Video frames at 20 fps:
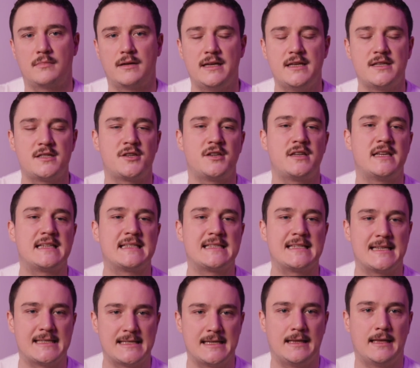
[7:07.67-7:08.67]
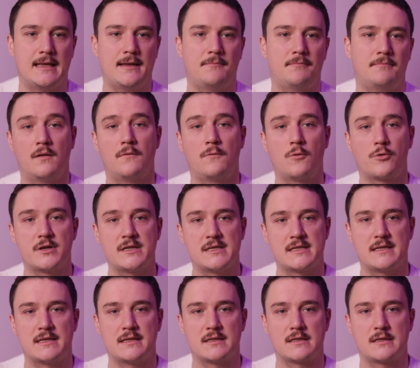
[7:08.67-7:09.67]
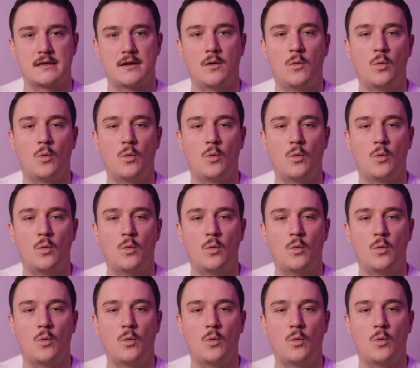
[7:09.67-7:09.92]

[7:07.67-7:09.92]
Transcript: It's a necessity. For instance,